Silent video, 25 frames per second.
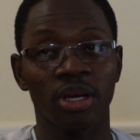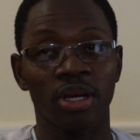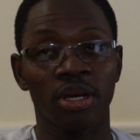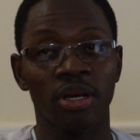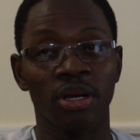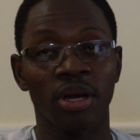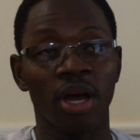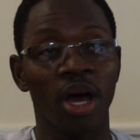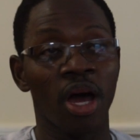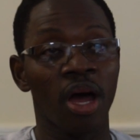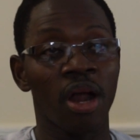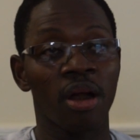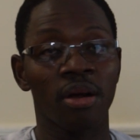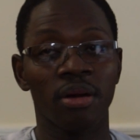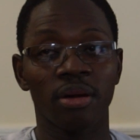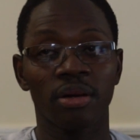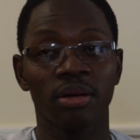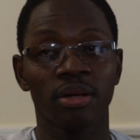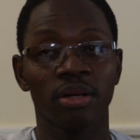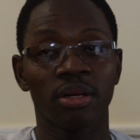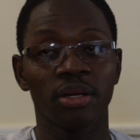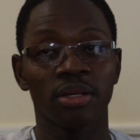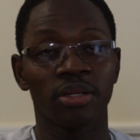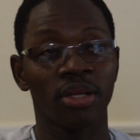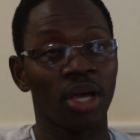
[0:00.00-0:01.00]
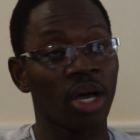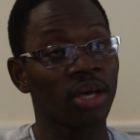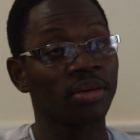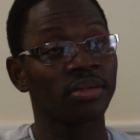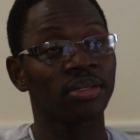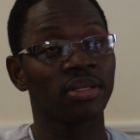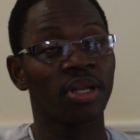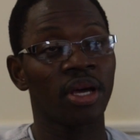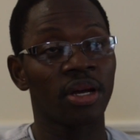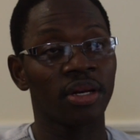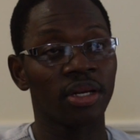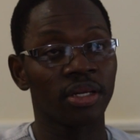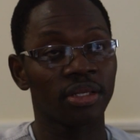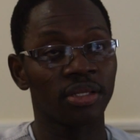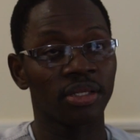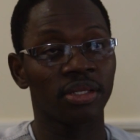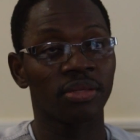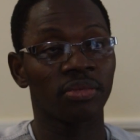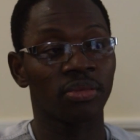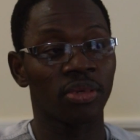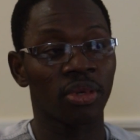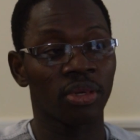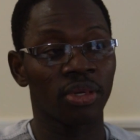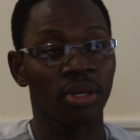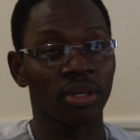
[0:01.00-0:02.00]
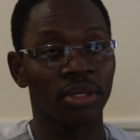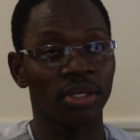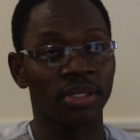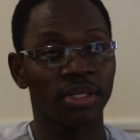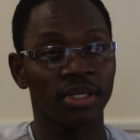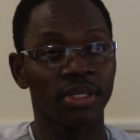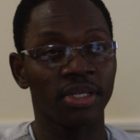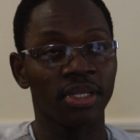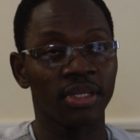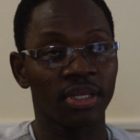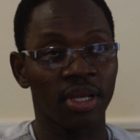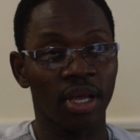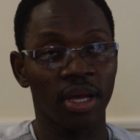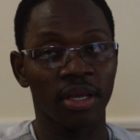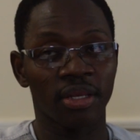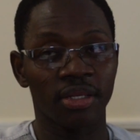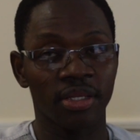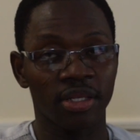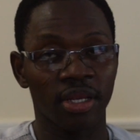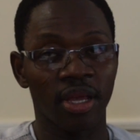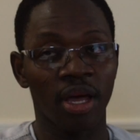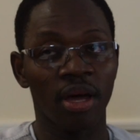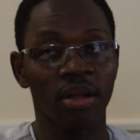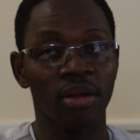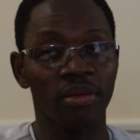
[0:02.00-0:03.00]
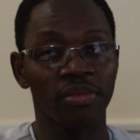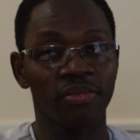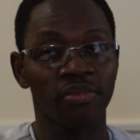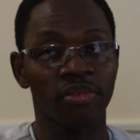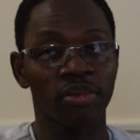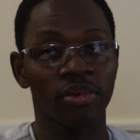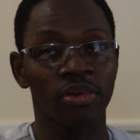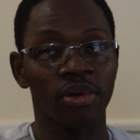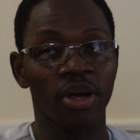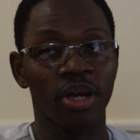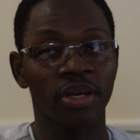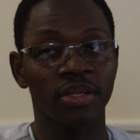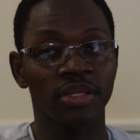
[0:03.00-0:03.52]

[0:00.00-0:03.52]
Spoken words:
are the ancillary, it's kind of